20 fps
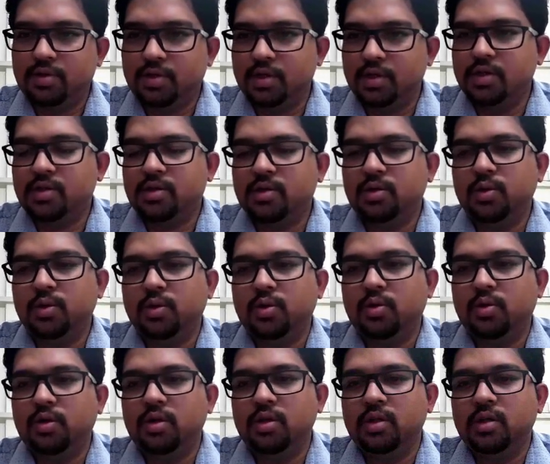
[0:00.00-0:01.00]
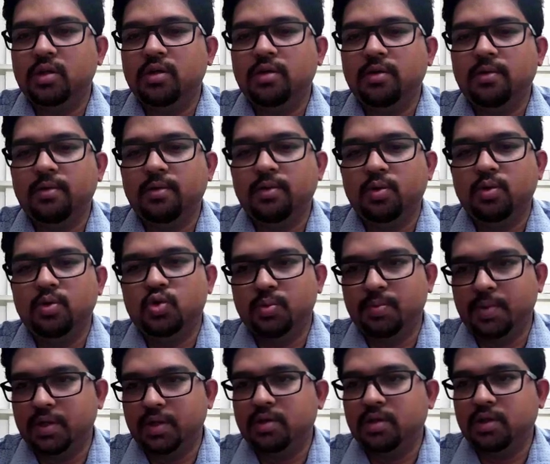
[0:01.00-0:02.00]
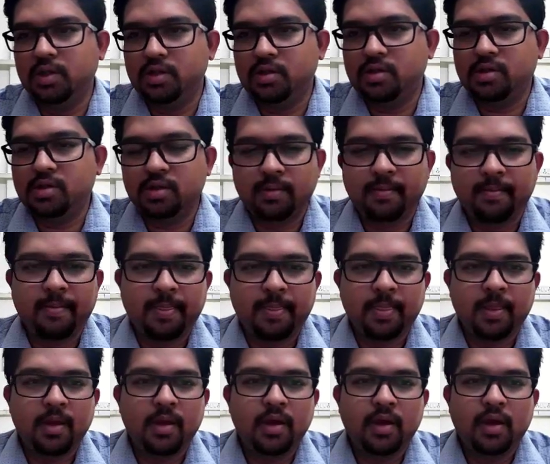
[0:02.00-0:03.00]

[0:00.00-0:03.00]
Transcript: versus your you know, geometries,